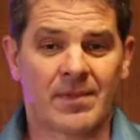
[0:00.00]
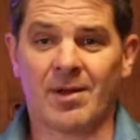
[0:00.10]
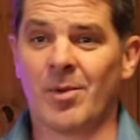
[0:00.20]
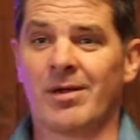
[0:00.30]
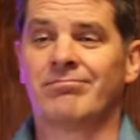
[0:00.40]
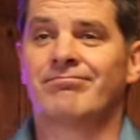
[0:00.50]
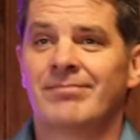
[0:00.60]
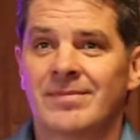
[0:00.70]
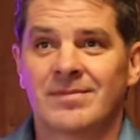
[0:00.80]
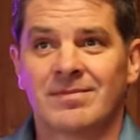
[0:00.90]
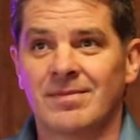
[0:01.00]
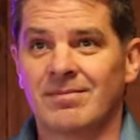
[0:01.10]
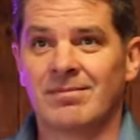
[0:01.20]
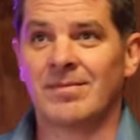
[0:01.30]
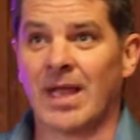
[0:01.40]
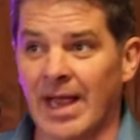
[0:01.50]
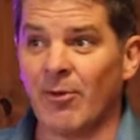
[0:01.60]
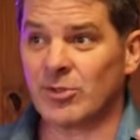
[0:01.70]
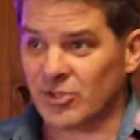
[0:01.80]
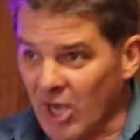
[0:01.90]
And I'm like, like
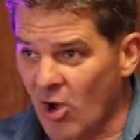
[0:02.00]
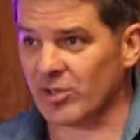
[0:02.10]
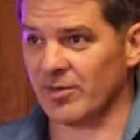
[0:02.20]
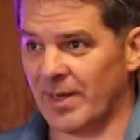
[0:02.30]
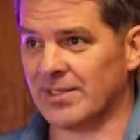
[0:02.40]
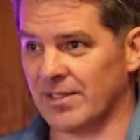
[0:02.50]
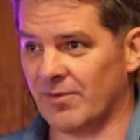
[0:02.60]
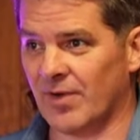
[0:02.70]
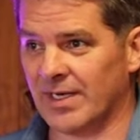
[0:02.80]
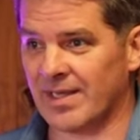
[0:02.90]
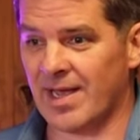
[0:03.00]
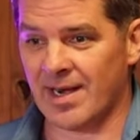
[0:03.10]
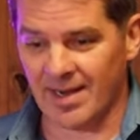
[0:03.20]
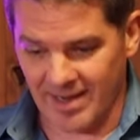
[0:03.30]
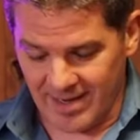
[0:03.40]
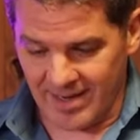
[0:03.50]
I would talk to myself like that.